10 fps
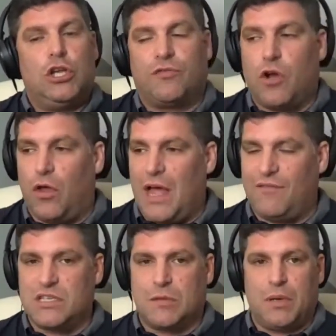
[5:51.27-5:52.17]
you've got
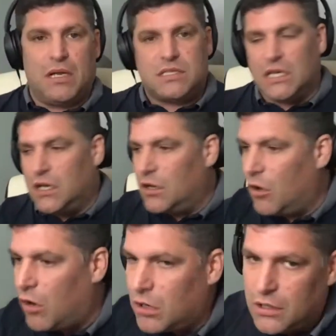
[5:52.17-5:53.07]
that visibility. You're
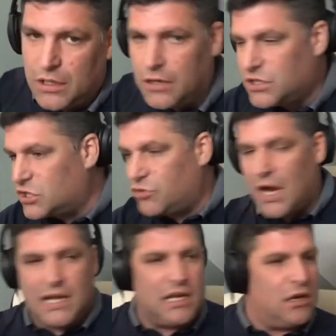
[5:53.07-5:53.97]
not, you know,
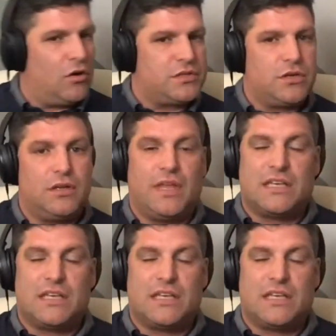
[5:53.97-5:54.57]
straining. You're not doing